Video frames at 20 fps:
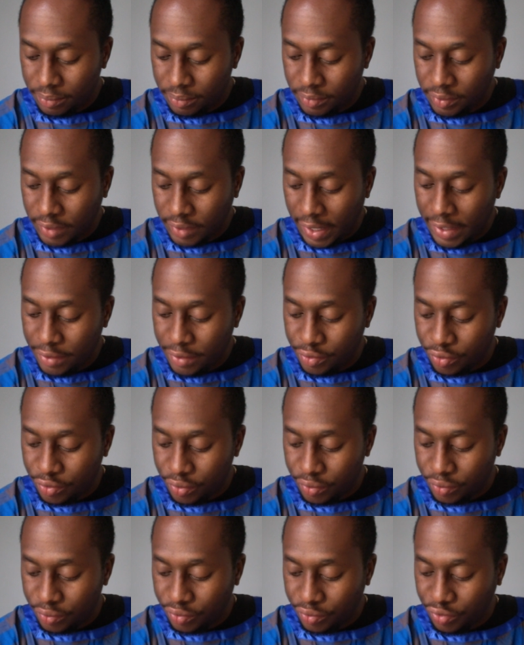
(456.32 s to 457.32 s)

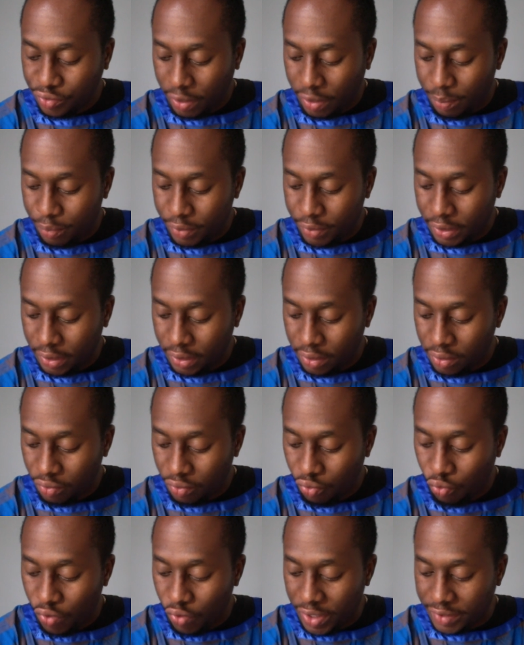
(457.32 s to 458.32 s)
Danger, jeopardy,
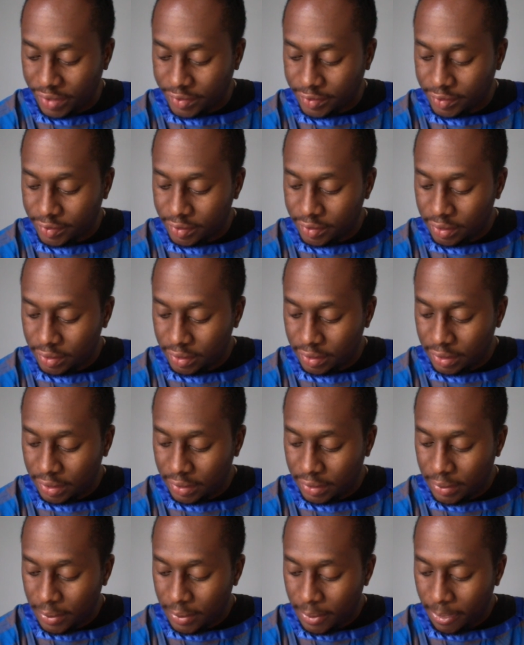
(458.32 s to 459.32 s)
risk,
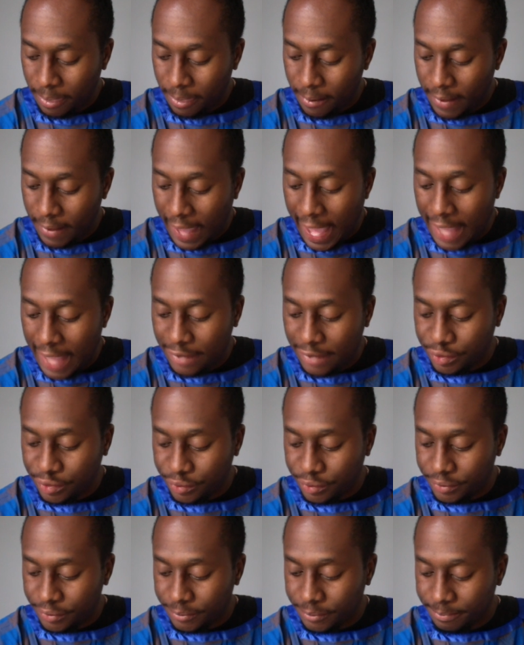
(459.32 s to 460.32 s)

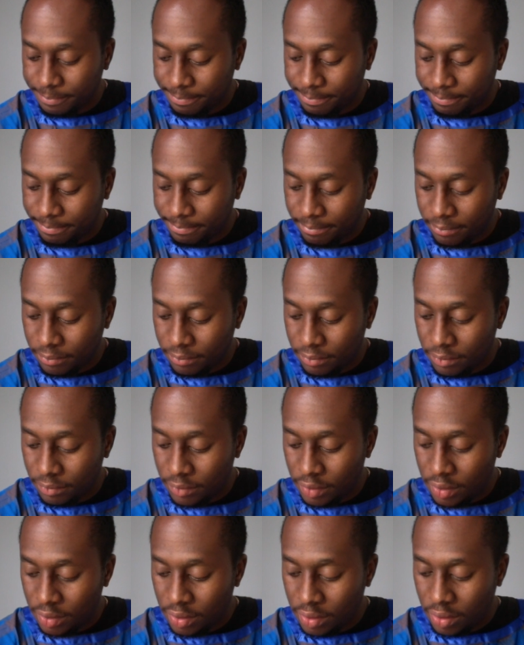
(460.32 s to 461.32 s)
hazard,
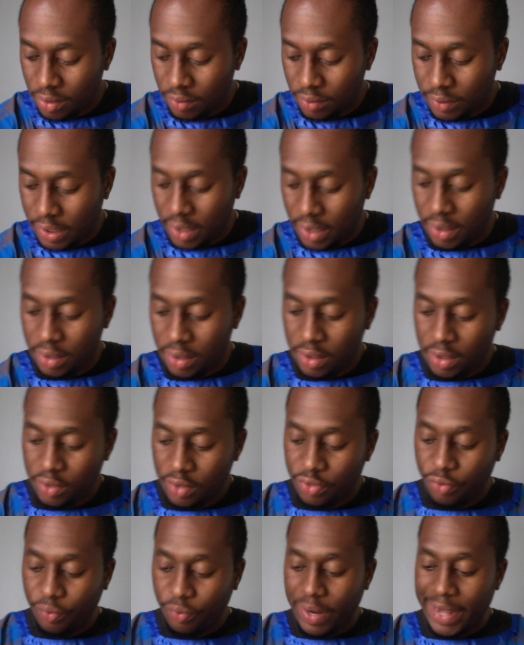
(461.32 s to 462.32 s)
okay,
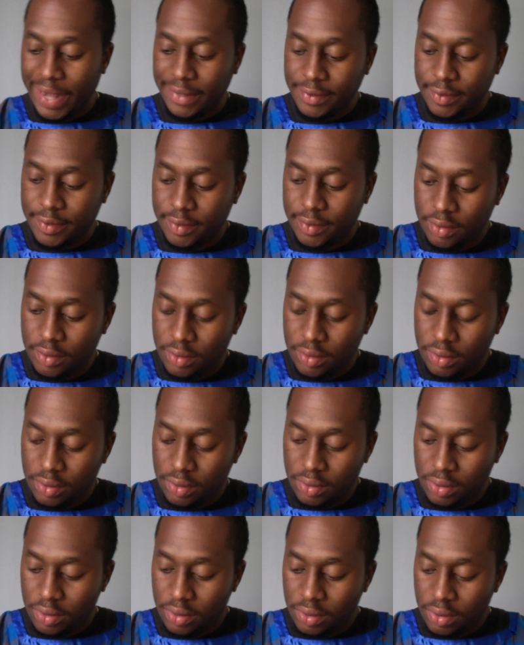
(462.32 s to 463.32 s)
threat.
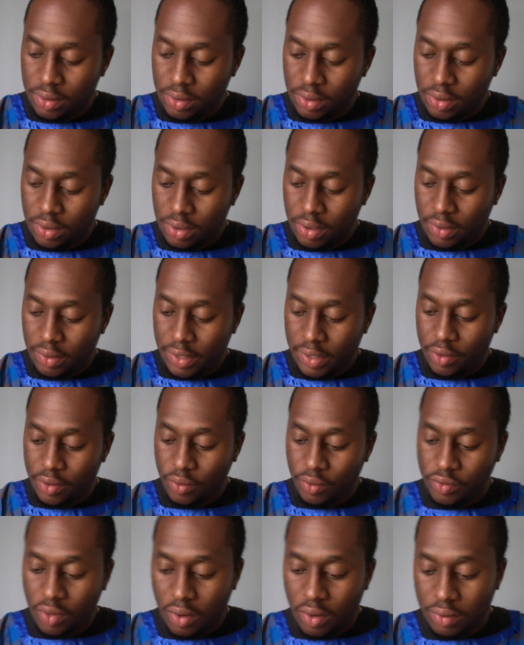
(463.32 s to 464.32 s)
All right,
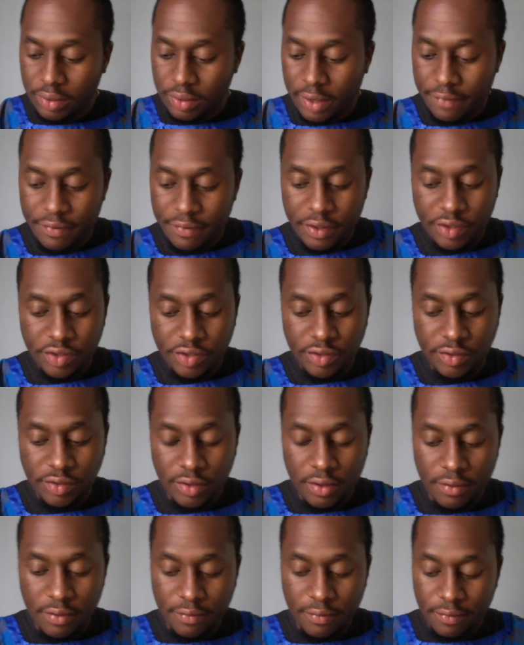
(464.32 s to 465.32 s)
those are all definitions
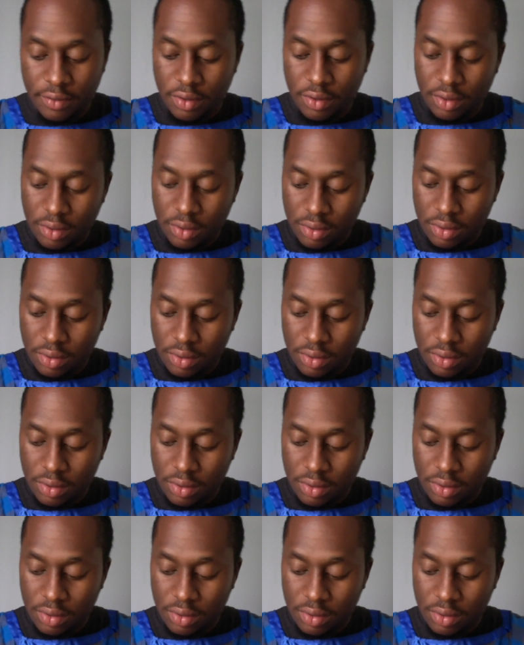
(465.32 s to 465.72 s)
of